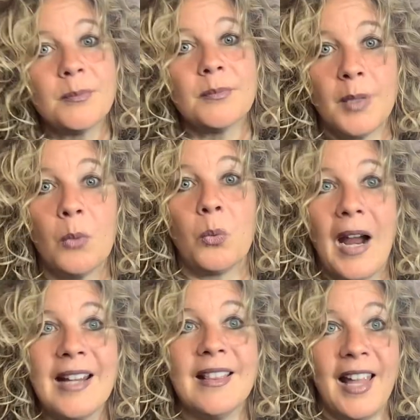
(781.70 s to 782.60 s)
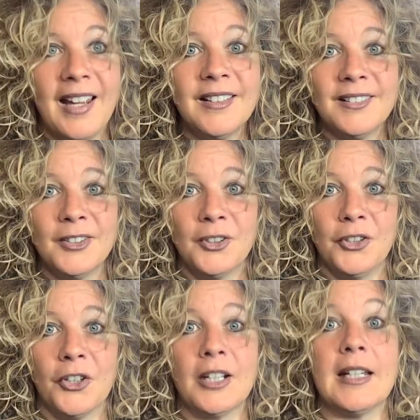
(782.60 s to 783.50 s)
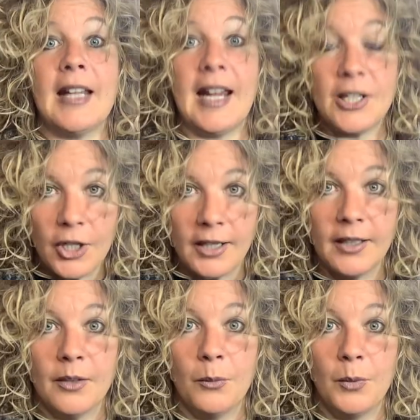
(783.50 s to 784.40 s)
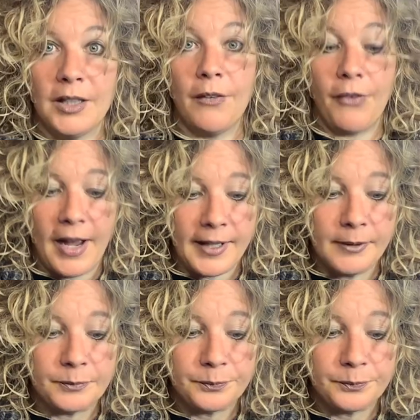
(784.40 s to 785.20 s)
But right then, you're engaging with the fight.